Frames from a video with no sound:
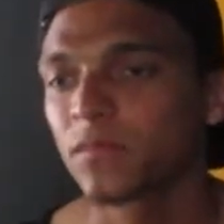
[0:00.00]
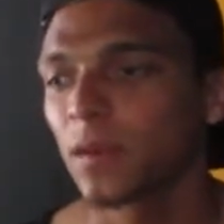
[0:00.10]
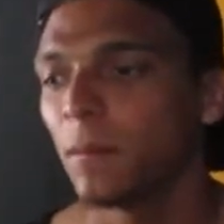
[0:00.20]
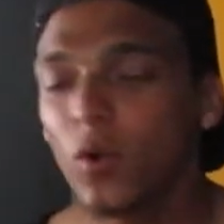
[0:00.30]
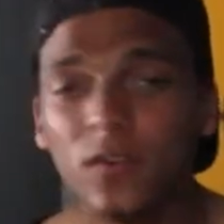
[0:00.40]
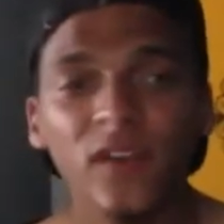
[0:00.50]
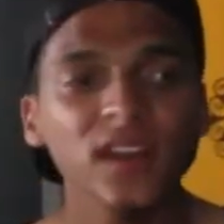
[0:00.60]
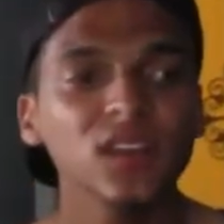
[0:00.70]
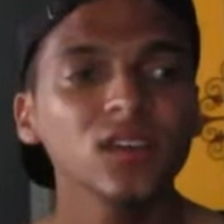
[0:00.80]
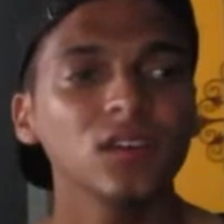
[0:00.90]

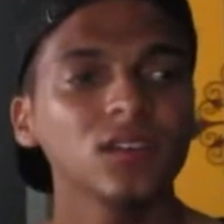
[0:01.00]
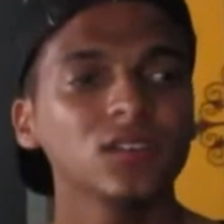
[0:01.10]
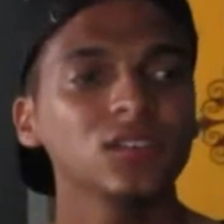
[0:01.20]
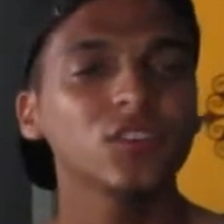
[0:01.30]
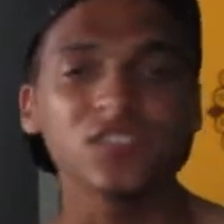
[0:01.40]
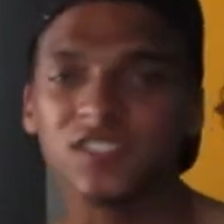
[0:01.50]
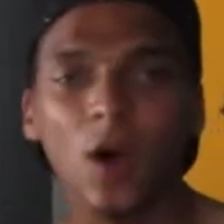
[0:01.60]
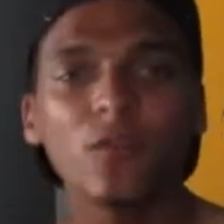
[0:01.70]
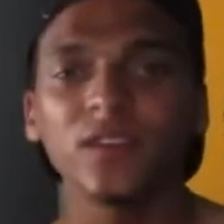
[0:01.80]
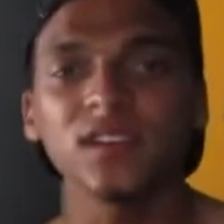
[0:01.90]
Motivating
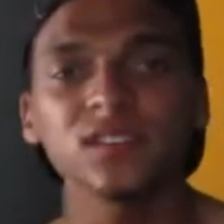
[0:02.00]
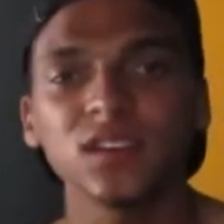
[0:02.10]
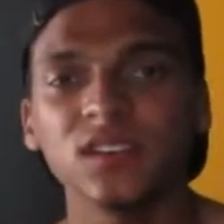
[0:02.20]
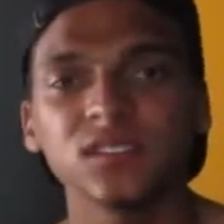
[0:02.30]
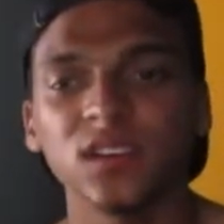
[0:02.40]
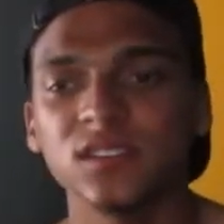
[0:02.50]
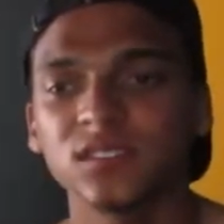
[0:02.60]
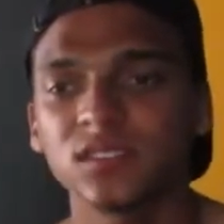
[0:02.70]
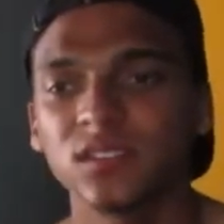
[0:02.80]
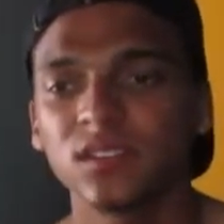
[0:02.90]
yourself
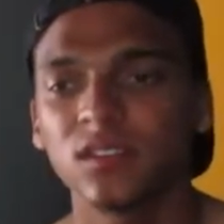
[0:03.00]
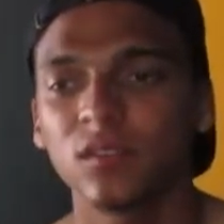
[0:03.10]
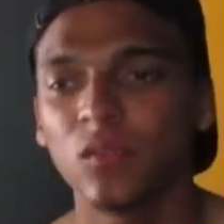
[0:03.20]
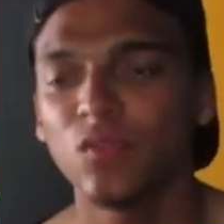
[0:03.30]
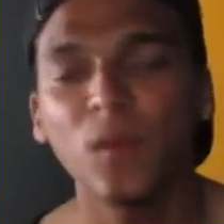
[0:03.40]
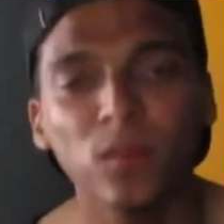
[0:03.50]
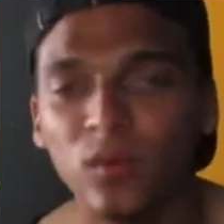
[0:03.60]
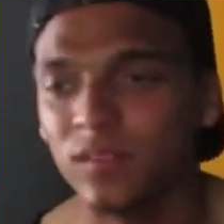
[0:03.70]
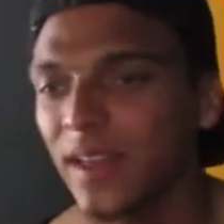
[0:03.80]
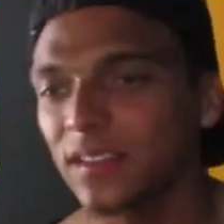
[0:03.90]
is number
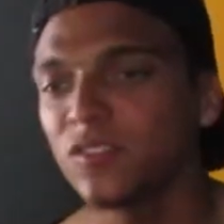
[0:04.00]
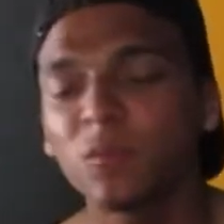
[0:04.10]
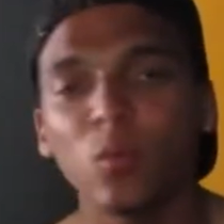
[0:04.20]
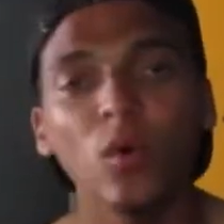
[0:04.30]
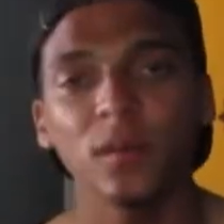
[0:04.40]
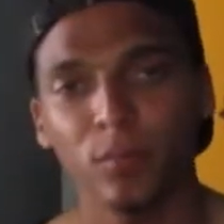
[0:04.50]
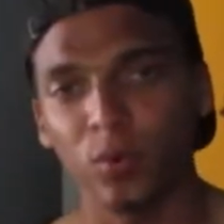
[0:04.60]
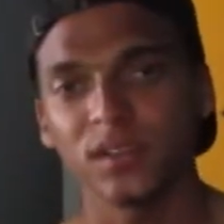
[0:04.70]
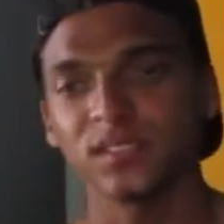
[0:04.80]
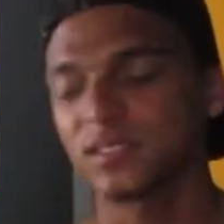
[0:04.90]
1
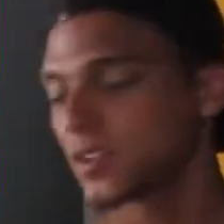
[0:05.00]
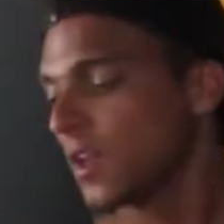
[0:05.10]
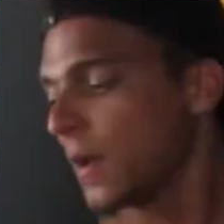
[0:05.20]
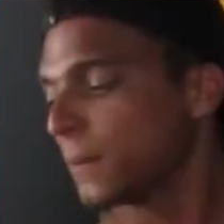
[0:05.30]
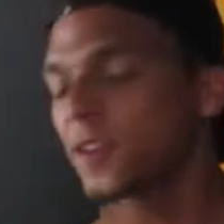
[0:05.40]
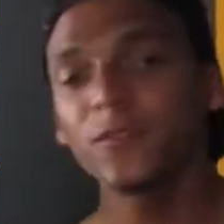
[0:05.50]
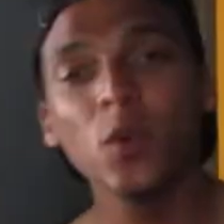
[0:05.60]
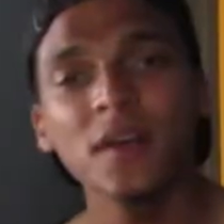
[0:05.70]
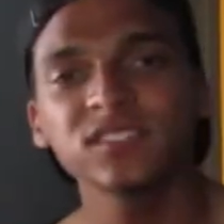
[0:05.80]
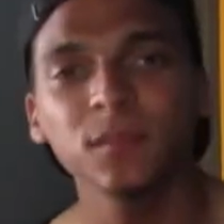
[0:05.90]
importance. But if
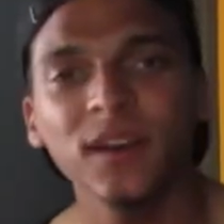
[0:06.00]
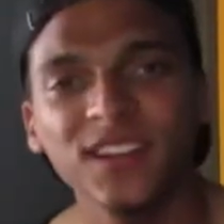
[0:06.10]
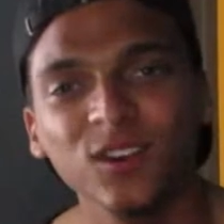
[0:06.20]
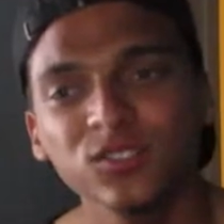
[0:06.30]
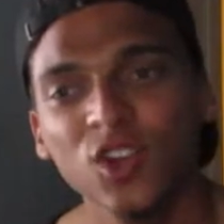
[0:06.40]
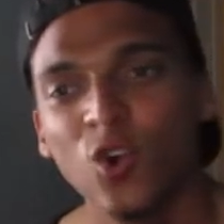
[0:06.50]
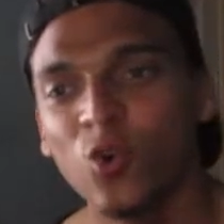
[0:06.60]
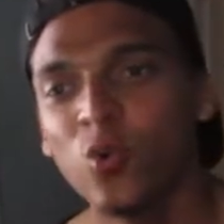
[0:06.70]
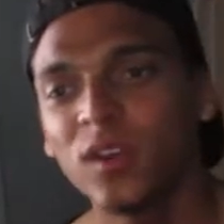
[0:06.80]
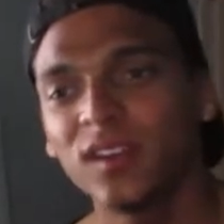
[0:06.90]
you have somebody else
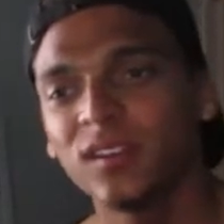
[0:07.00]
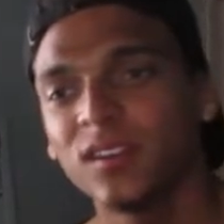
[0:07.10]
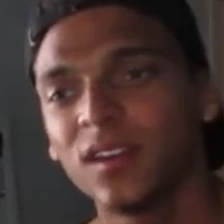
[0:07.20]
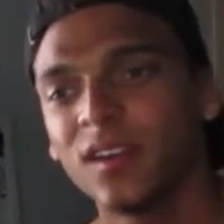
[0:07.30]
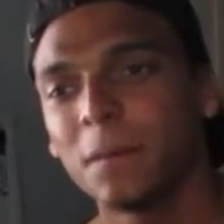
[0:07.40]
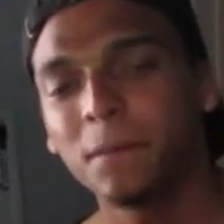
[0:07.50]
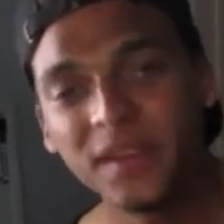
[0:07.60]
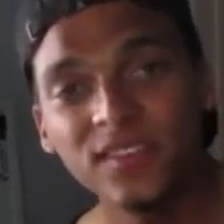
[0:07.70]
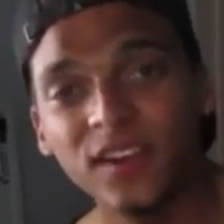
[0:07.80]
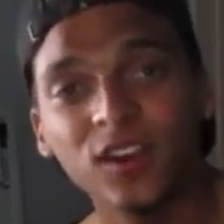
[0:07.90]
who can
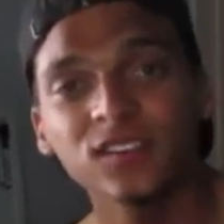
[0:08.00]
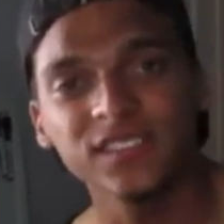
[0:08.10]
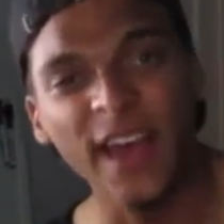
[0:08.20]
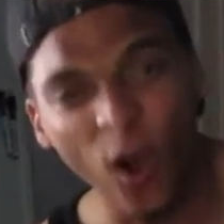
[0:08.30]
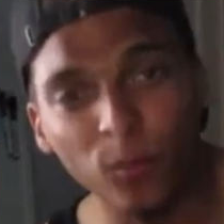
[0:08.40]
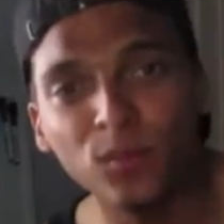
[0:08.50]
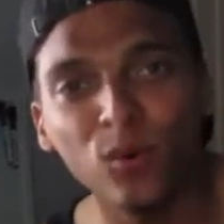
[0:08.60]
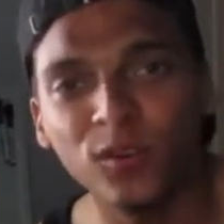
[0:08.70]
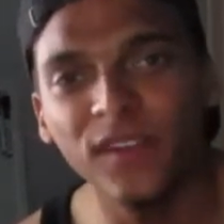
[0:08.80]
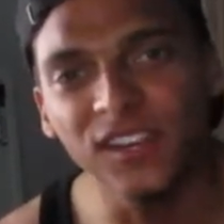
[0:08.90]
be there to help you
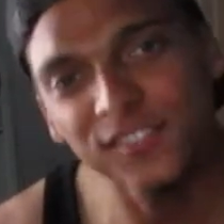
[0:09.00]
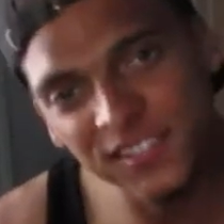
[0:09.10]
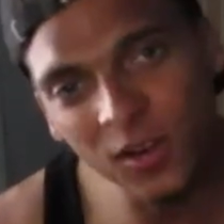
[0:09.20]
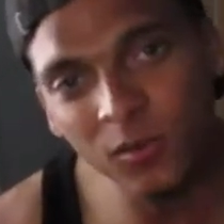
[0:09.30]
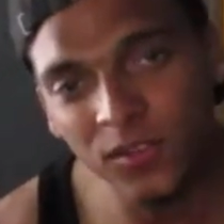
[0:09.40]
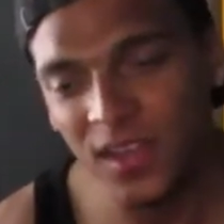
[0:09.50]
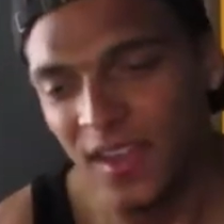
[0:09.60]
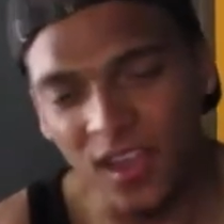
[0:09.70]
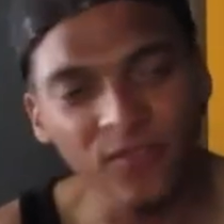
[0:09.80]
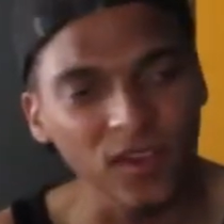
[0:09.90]
motivate yourself,
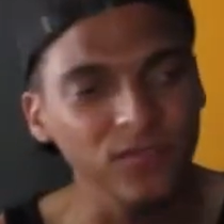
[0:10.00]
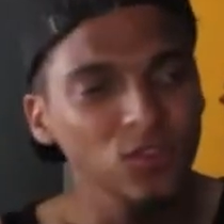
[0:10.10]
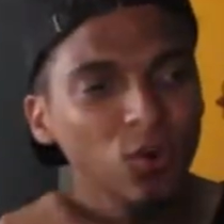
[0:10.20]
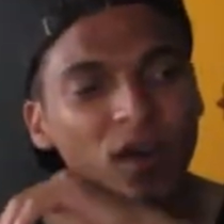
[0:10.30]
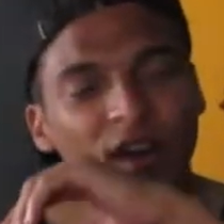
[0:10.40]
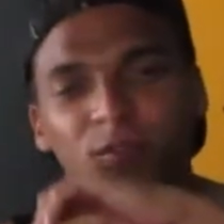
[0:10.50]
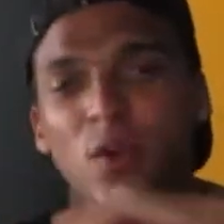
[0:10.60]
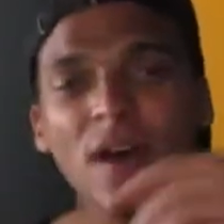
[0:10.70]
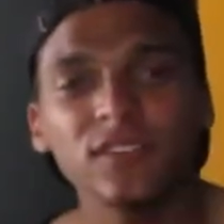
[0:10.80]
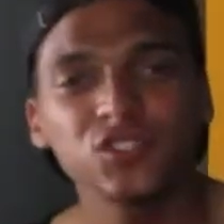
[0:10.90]
if
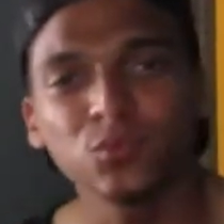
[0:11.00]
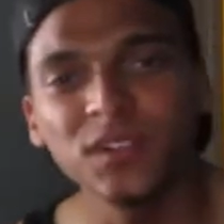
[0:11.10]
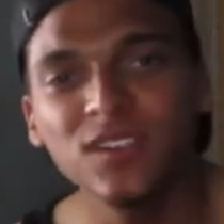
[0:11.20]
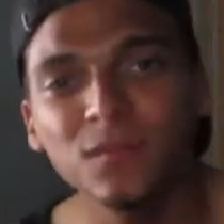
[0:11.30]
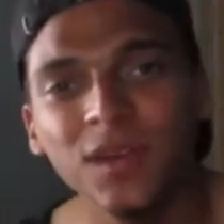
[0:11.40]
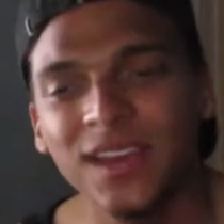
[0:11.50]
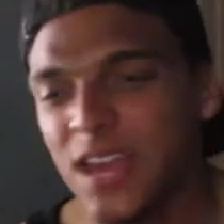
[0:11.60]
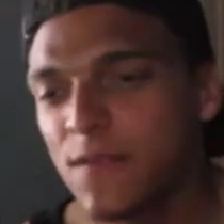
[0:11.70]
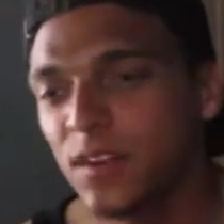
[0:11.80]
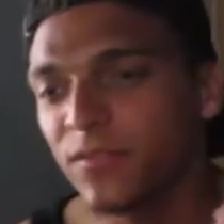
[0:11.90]
you have a dream,
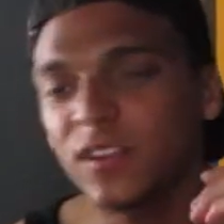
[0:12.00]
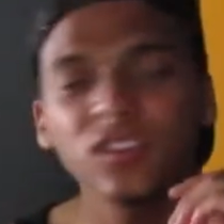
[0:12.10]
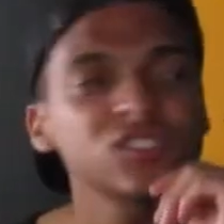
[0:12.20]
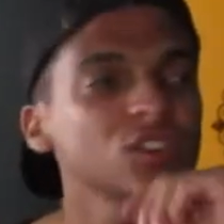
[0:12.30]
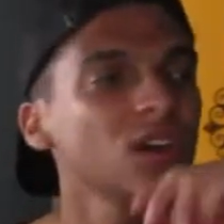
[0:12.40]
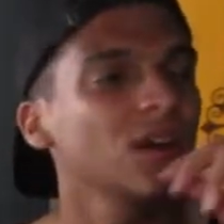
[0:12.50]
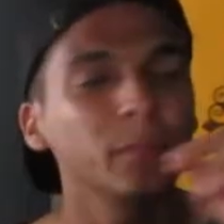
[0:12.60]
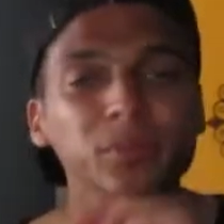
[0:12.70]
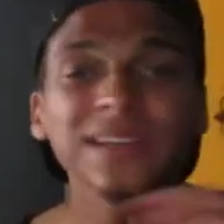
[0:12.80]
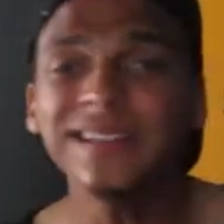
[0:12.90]
even if it looks
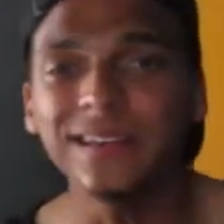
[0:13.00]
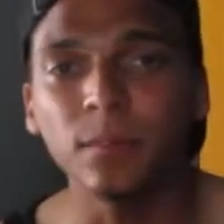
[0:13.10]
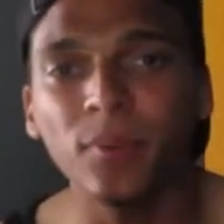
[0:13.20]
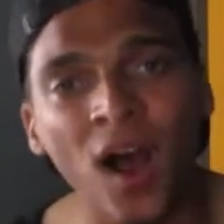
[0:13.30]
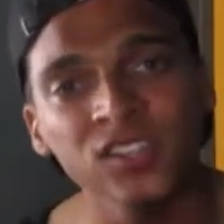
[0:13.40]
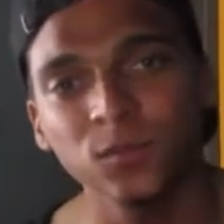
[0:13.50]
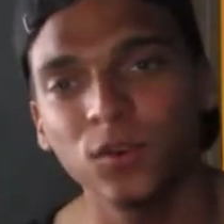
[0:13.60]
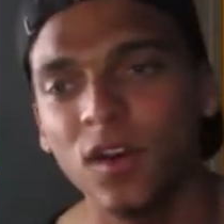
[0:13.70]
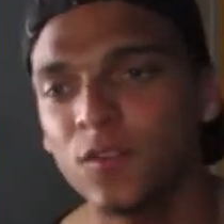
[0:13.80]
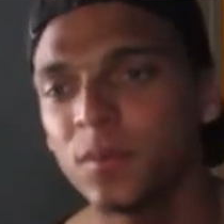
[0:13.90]
completely
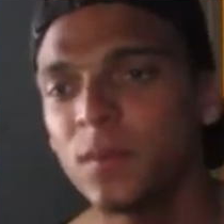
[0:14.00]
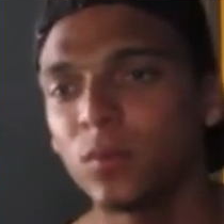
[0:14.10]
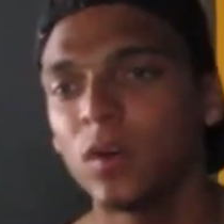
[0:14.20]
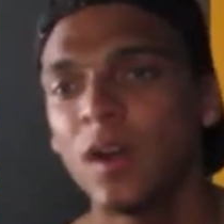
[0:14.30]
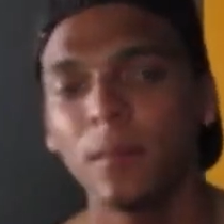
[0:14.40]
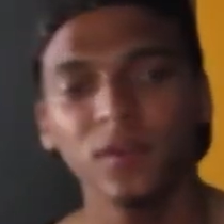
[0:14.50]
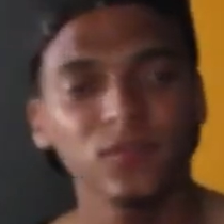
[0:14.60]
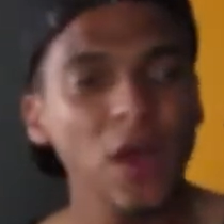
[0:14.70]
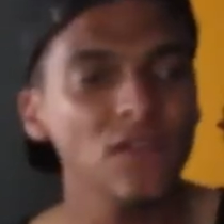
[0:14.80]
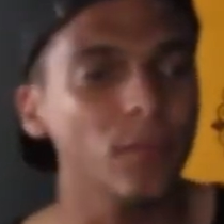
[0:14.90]
impossible to other people, but
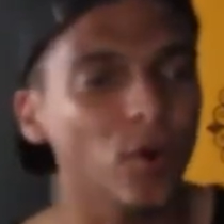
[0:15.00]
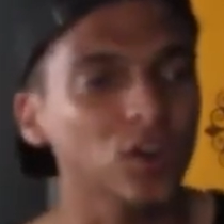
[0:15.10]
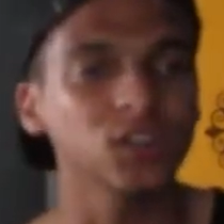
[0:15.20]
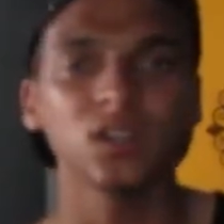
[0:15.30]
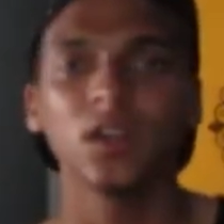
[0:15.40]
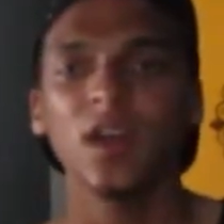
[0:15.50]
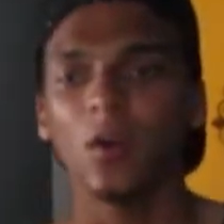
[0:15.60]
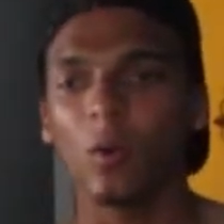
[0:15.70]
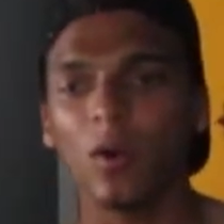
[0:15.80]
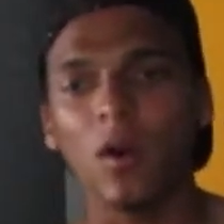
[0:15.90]
if you have a partner
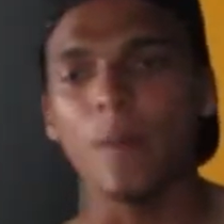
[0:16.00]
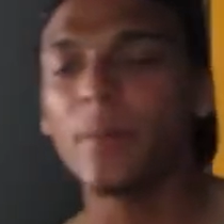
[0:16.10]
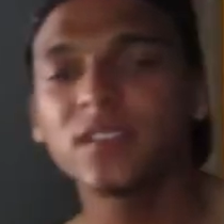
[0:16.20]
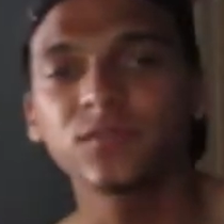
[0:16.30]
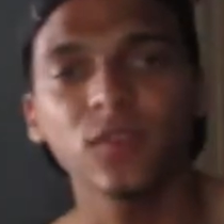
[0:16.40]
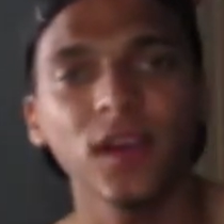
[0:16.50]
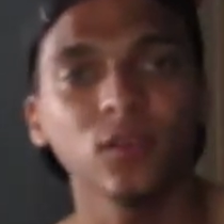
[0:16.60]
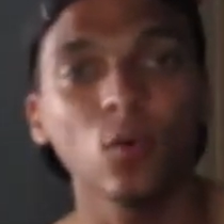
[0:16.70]
or a best friend